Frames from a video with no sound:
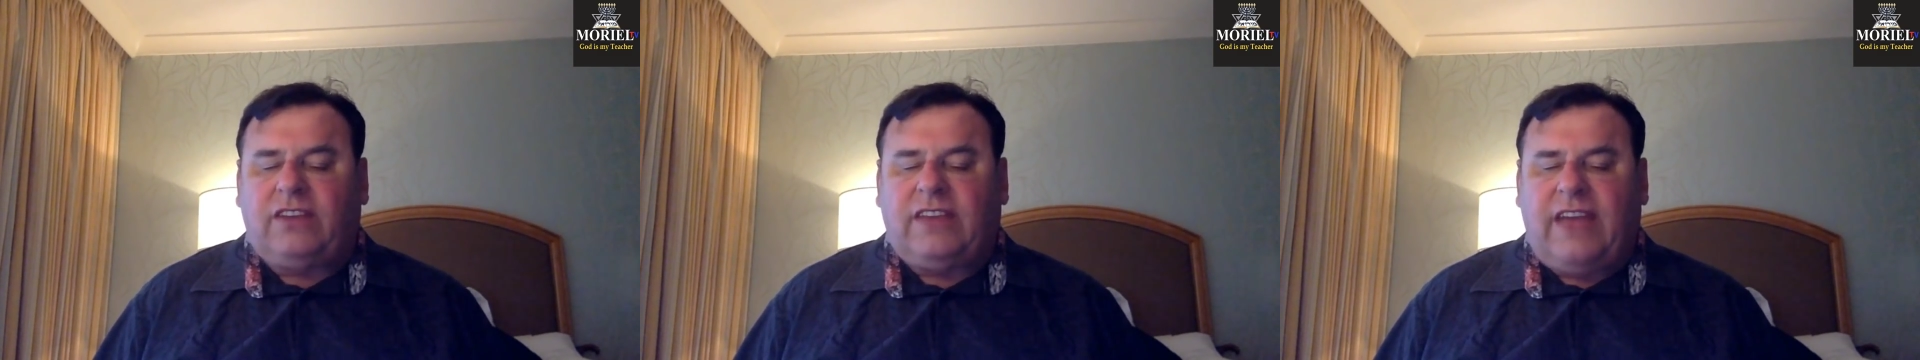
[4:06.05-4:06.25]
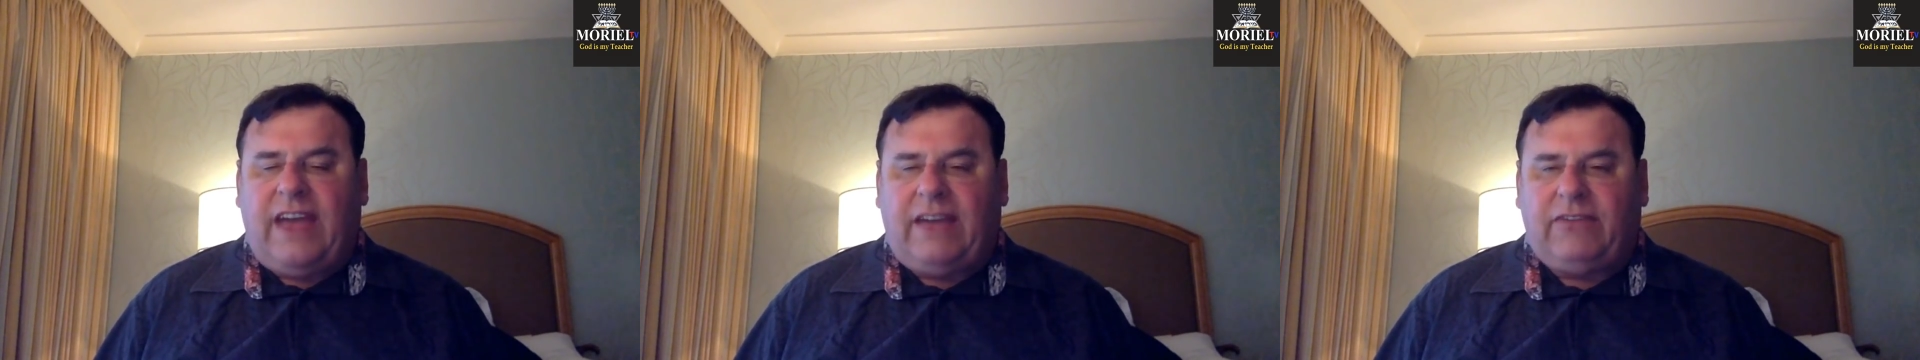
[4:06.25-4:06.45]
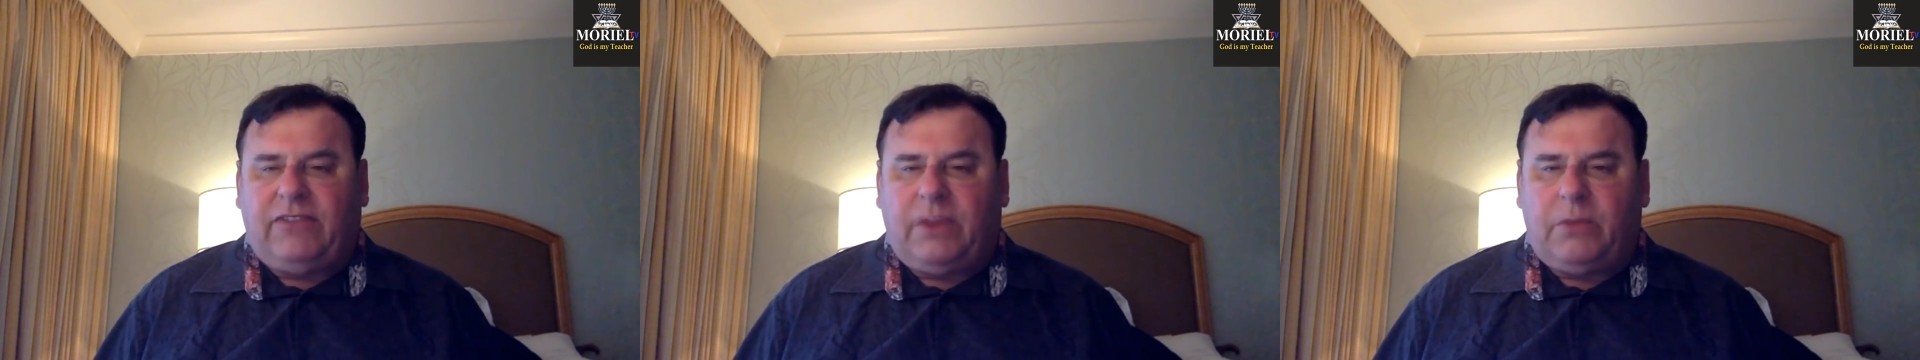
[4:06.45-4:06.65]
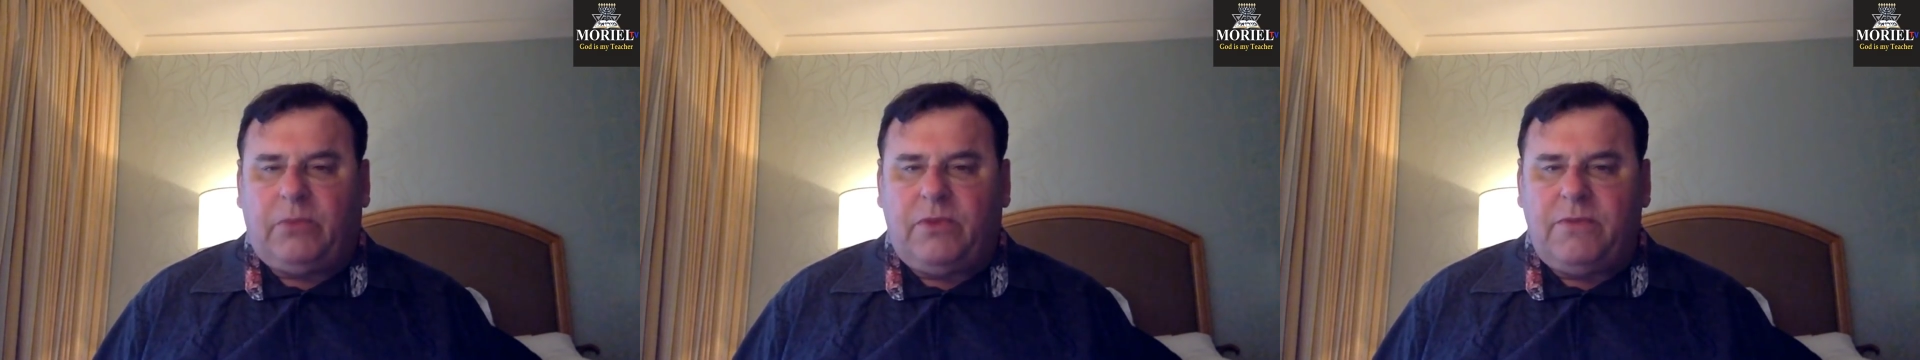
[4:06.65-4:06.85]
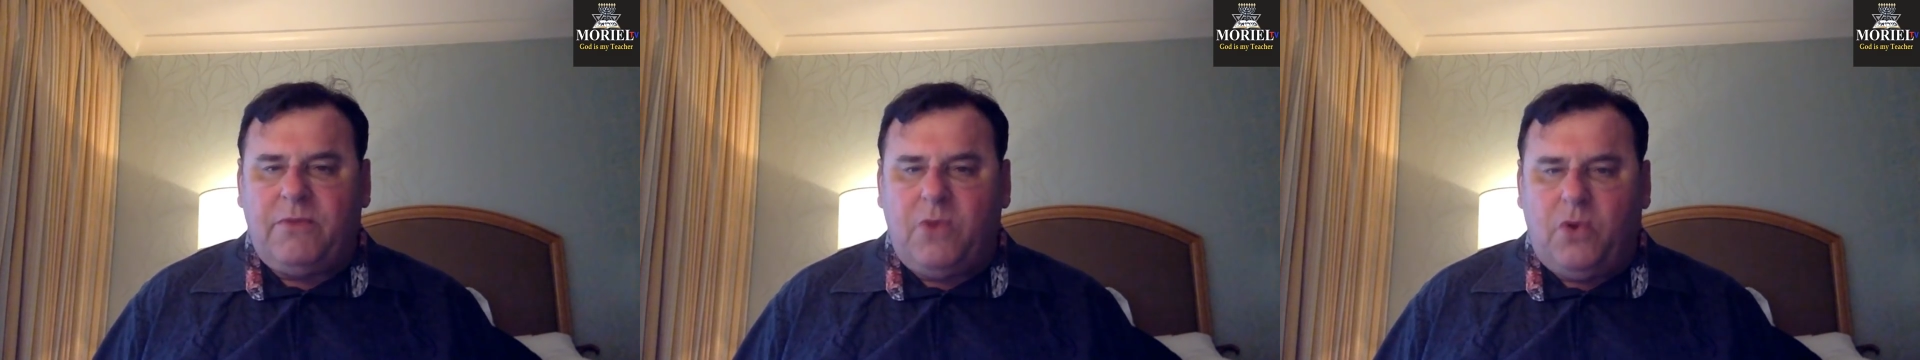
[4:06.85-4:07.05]
to have them
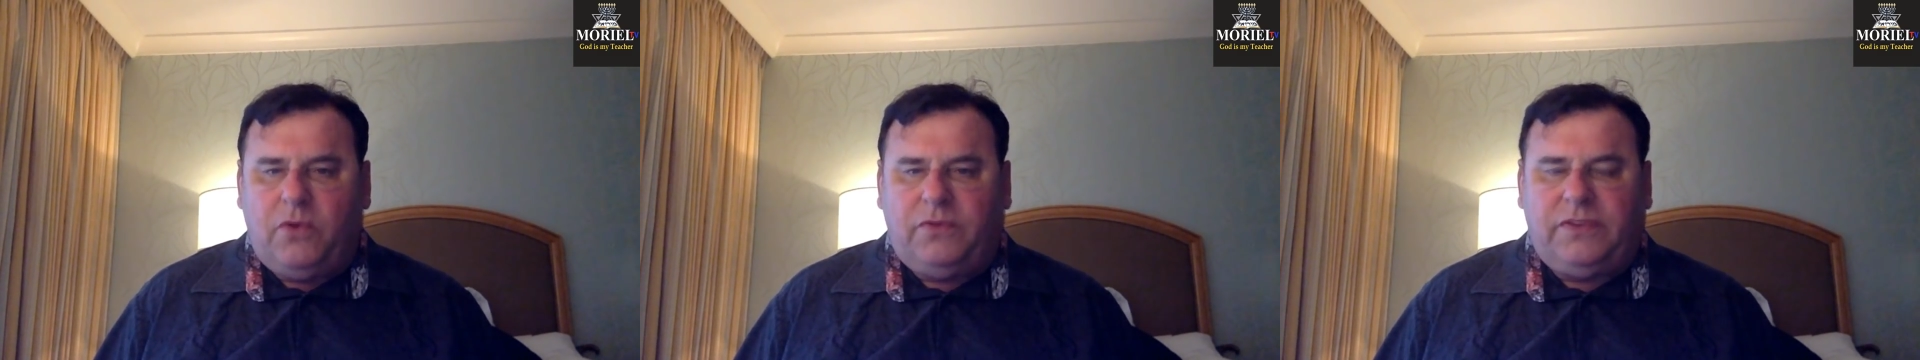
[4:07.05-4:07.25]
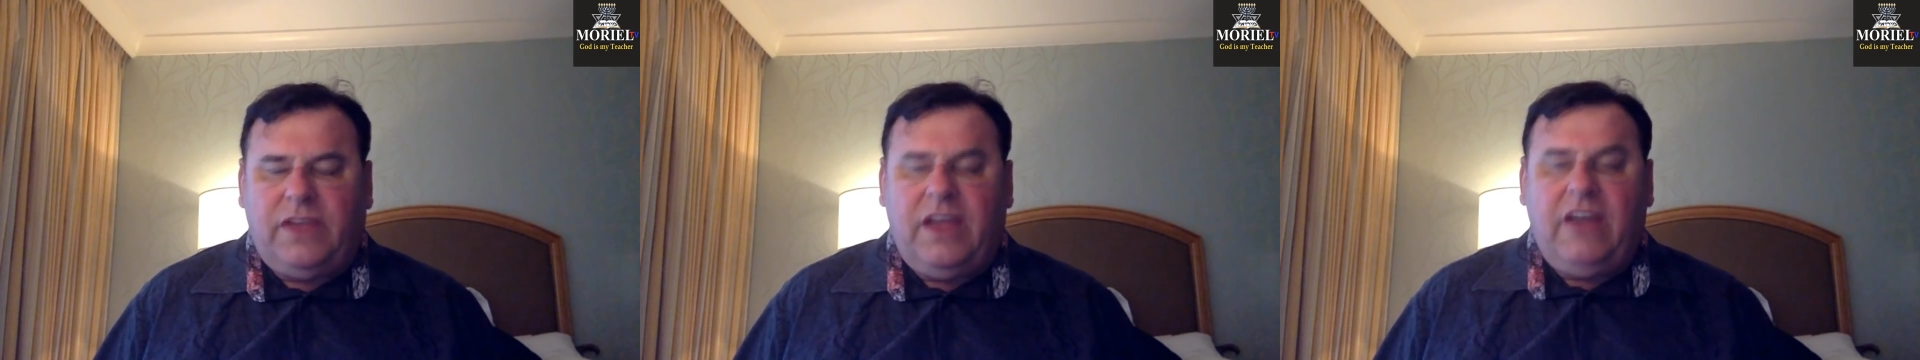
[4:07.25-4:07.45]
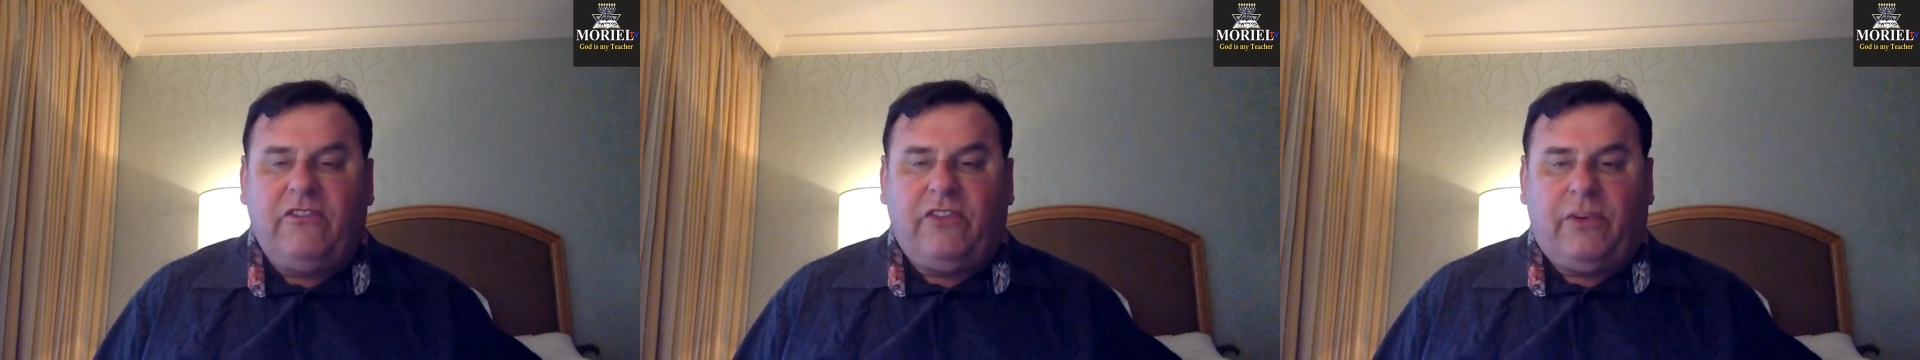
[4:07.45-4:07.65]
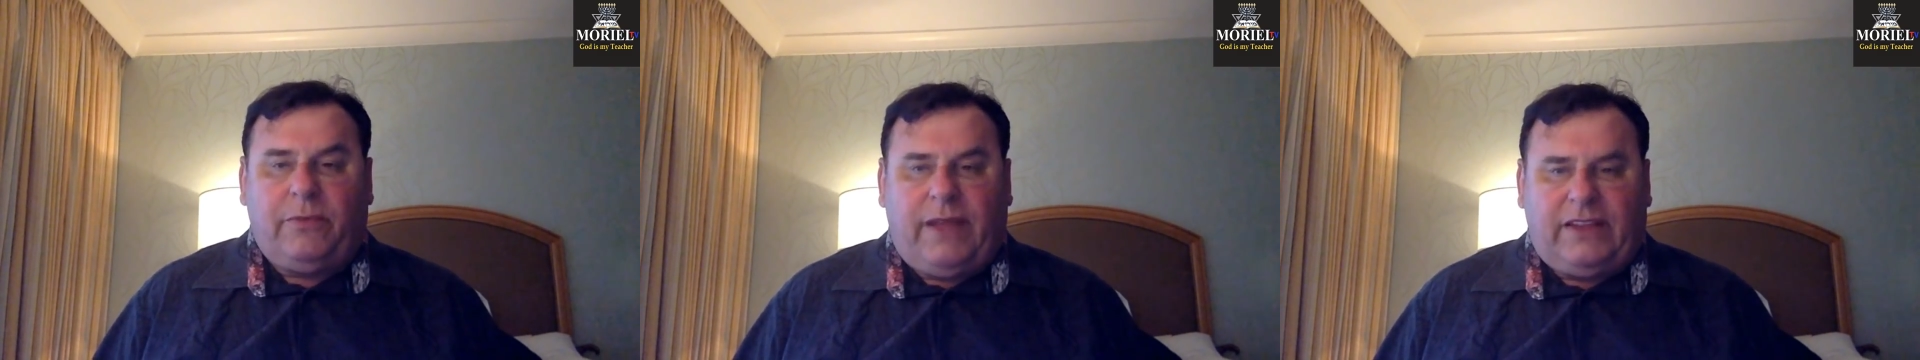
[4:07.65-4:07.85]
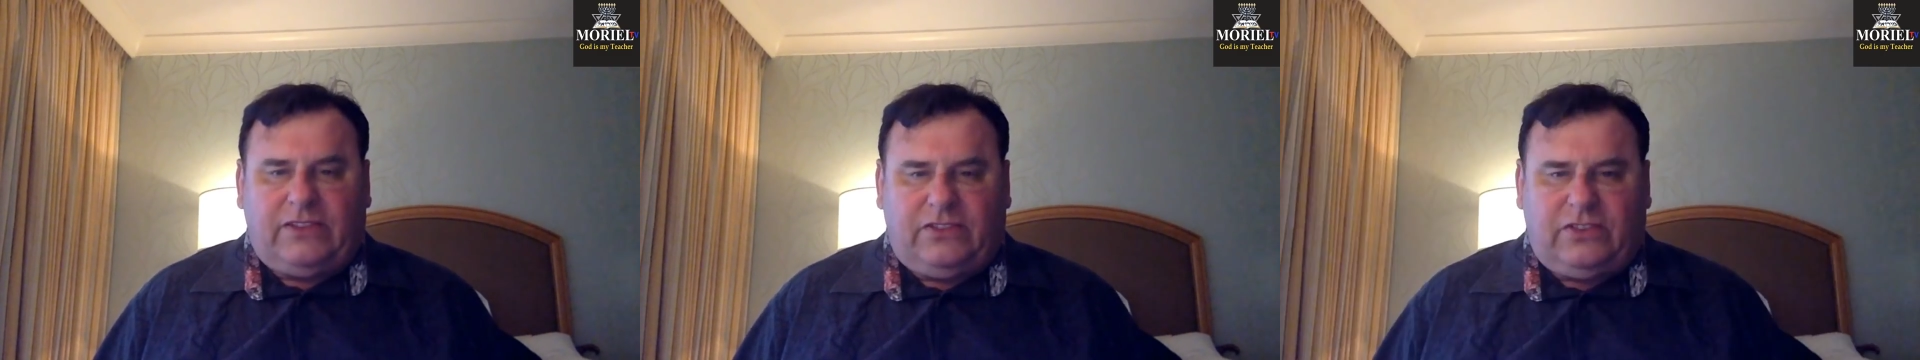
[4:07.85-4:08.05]
removed from
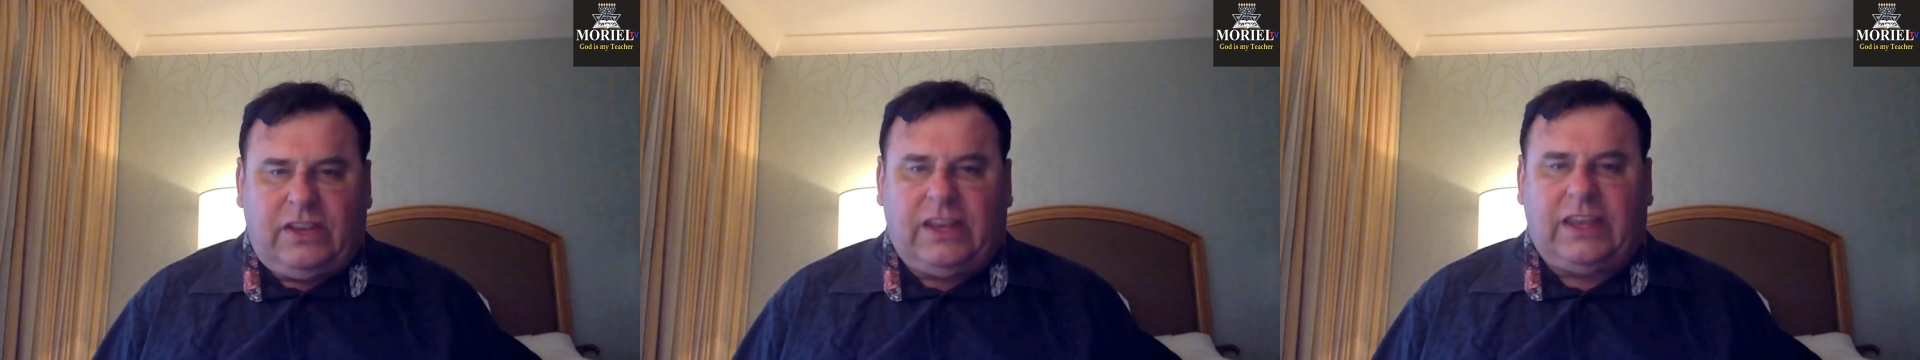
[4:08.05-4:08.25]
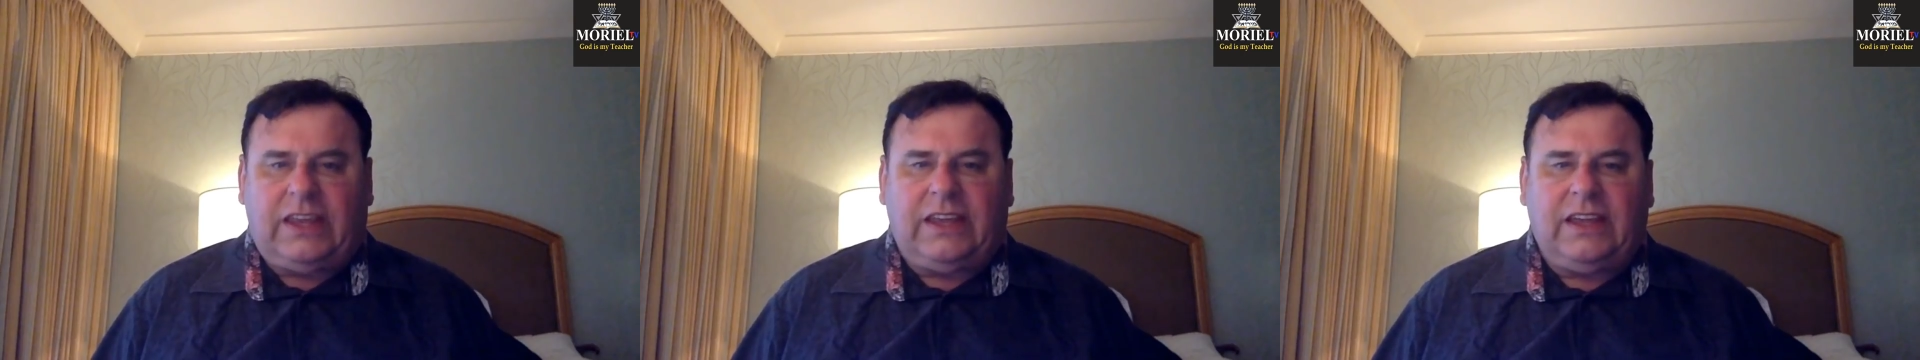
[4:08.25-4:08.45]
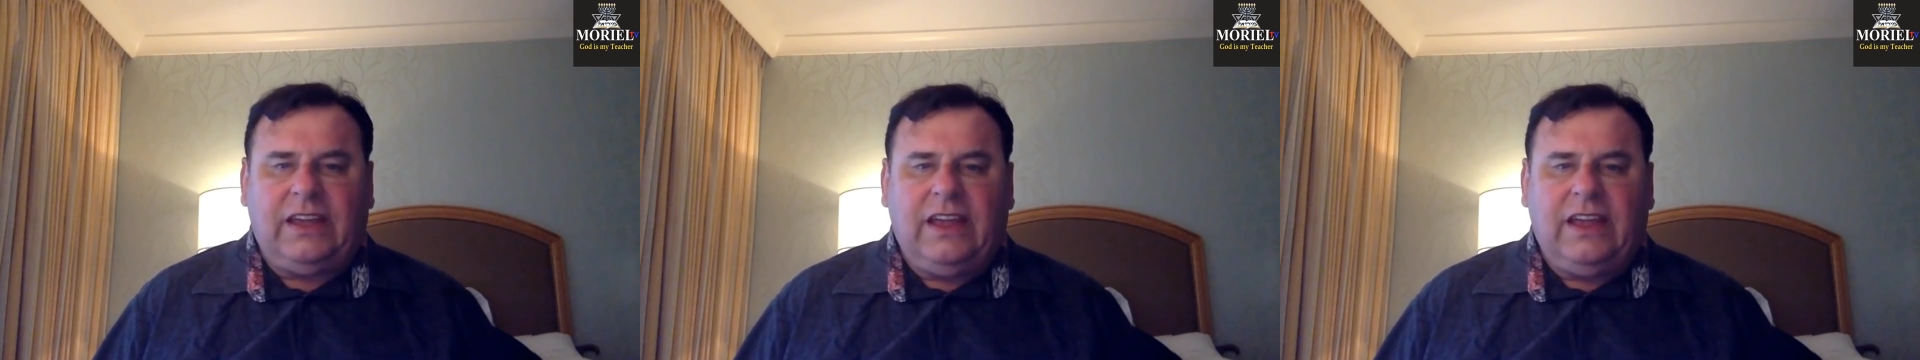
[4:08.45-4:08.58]
that city.